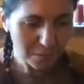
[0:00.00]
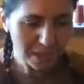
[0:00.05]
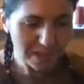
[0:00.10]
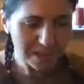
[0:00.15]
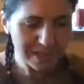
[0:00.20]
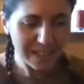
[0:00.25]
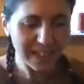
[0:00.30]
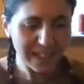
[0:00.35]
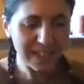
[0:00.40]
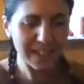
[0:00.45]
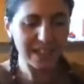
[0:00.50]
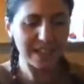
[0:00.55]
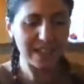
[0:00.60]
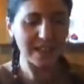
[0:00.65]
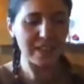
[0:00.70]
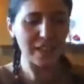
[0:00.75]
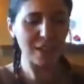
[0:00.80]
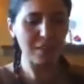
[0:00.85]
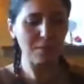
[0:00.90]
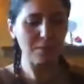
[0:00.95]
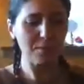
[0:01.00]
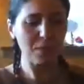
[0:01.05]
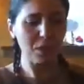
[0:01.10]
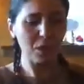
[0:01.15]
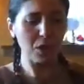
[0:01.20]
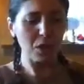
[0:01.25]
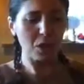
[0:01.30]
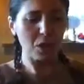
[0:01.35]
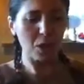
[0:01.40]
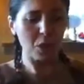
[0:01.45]
take
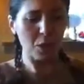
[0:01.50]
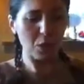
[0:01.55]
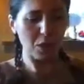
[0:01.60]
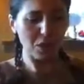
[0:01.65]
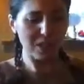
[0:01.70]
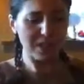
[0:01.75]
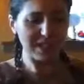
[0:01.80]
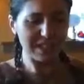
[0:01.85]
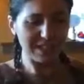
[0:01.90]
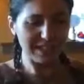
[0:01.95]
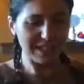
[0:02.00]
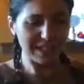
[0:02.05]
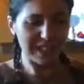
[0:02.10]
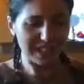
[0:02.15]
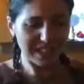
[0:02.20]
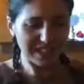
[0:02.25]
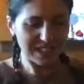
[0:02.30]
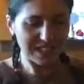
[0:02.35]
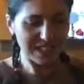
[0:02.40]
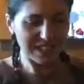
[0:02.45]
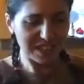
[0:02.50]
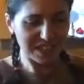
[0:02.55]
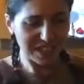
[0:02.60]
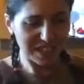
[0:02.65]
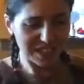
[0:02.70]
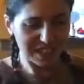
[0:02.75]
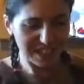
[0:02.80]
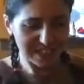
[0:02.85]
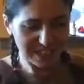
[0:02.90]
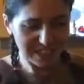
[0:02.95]
all these
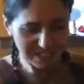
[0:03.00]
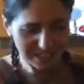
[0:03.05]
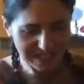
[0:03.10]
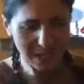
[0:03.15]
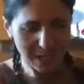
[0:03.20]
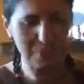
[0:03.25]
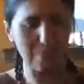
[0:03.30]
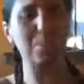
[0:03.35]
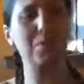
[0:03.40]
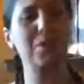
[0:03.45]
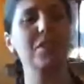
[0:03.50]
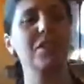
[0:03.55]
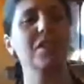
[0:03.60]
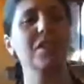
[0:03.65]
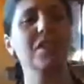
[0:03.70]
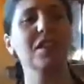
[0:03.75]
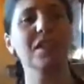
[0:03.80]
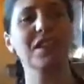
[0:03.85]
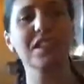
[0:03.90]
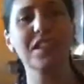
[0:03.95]
delicious depths